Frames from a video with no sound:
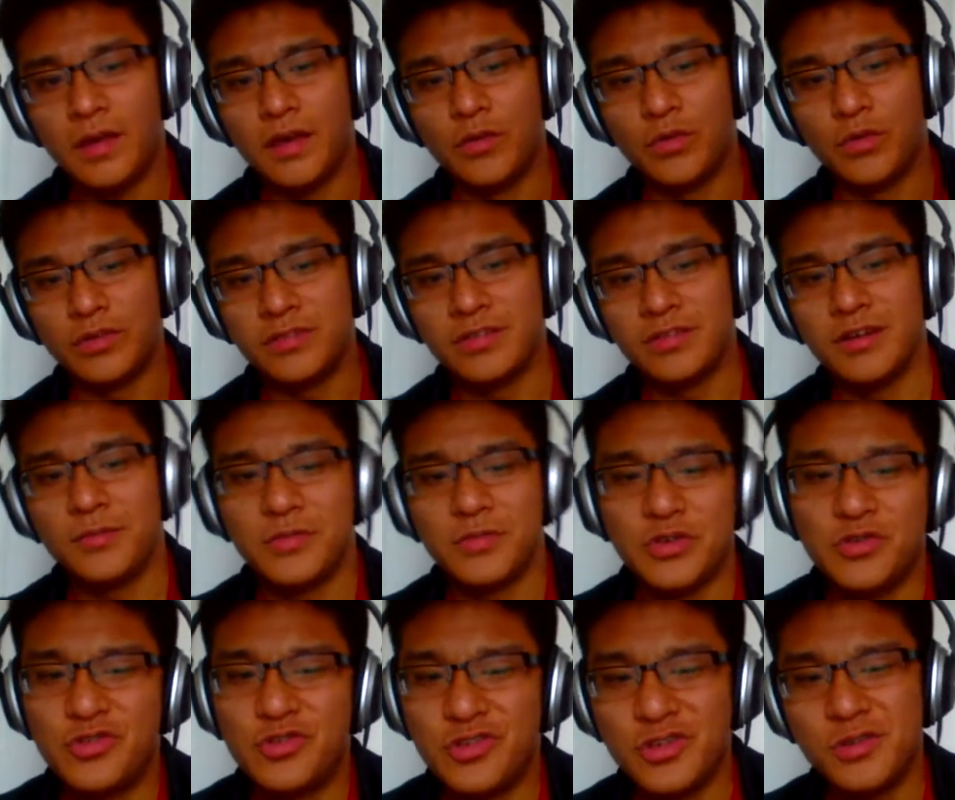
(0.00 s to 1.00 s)
Hey, what's up,
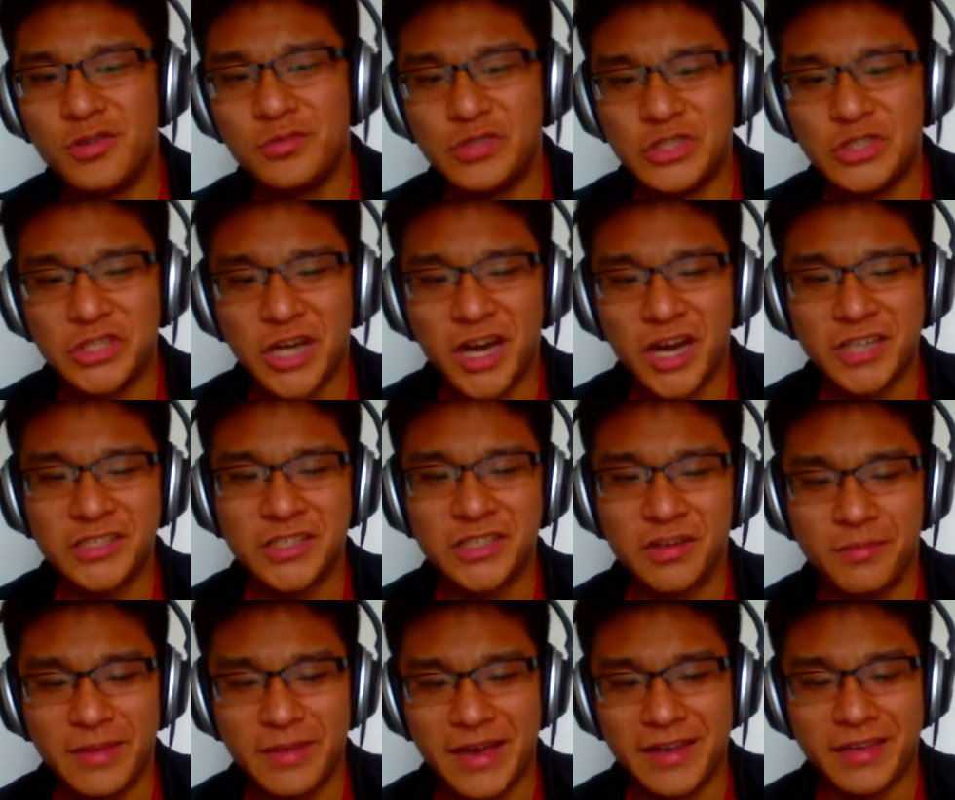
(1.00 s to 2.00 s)
YouTube? Josh
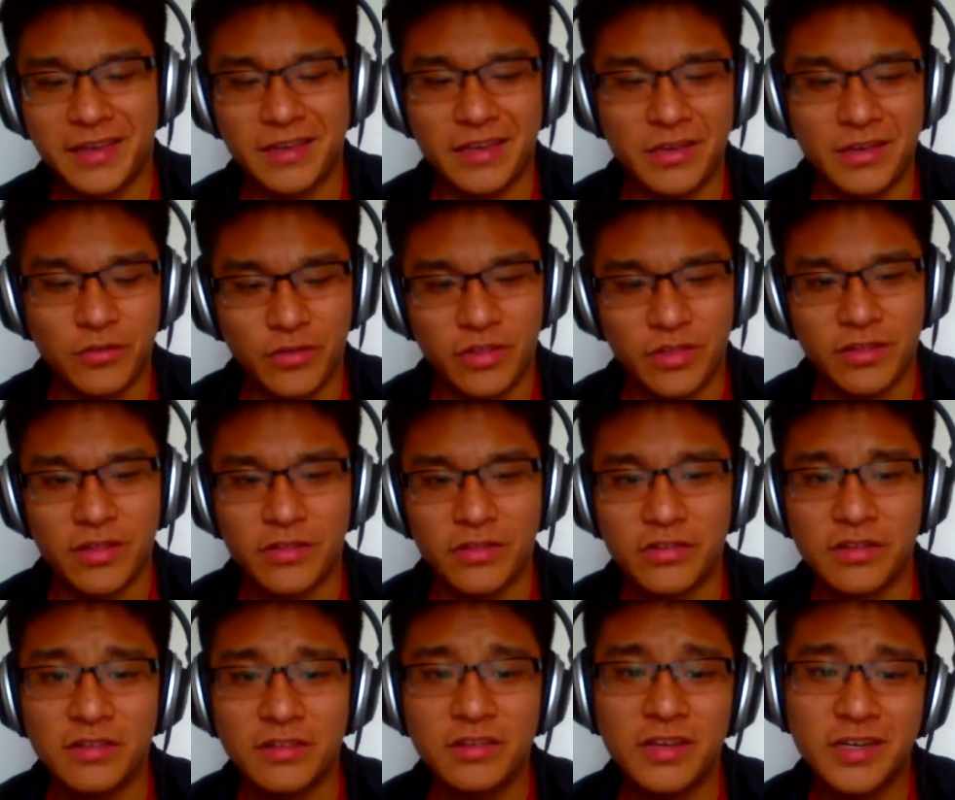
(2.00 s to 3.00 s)
here, back again with another
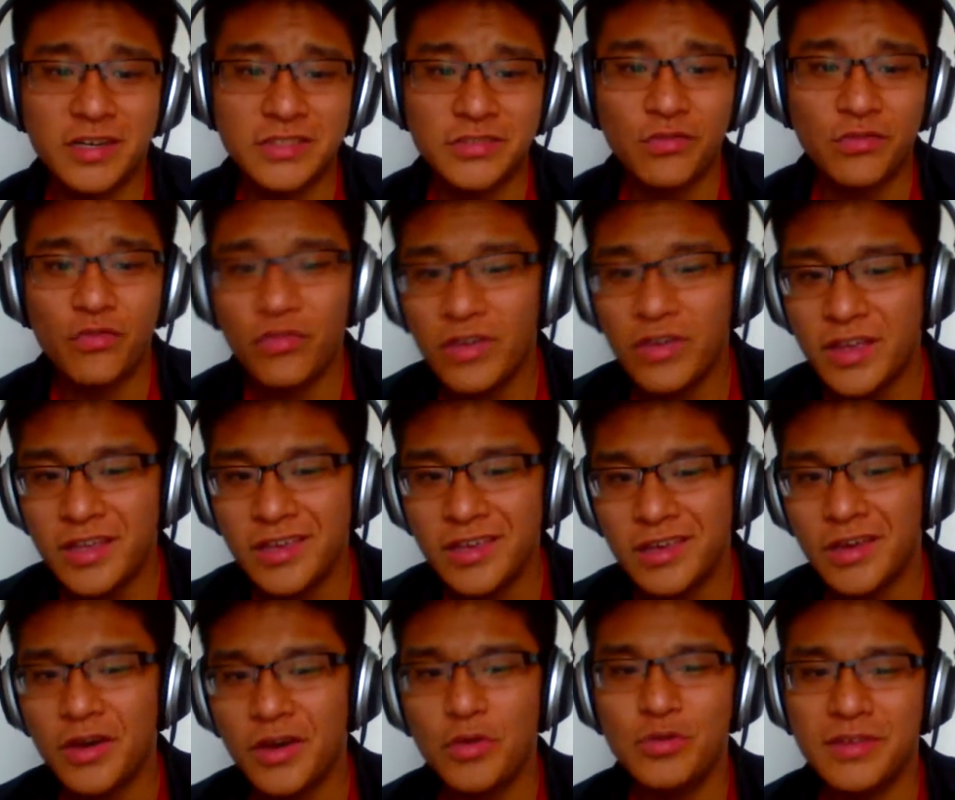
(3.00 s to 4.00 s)
discussion
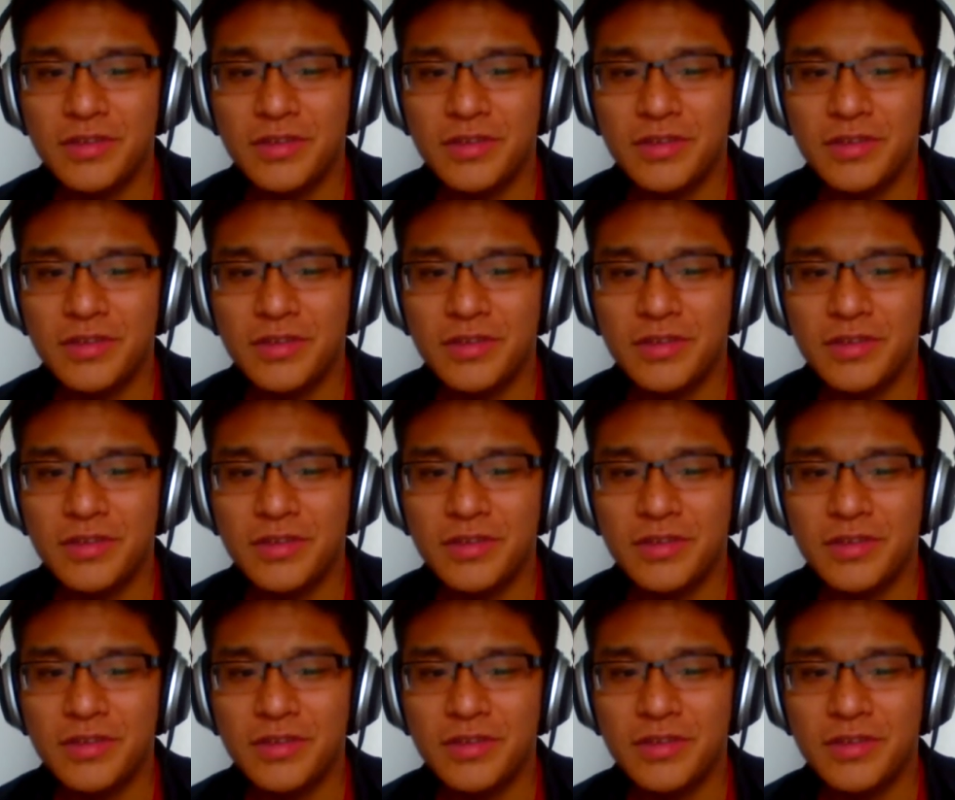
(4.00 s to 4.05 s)
video.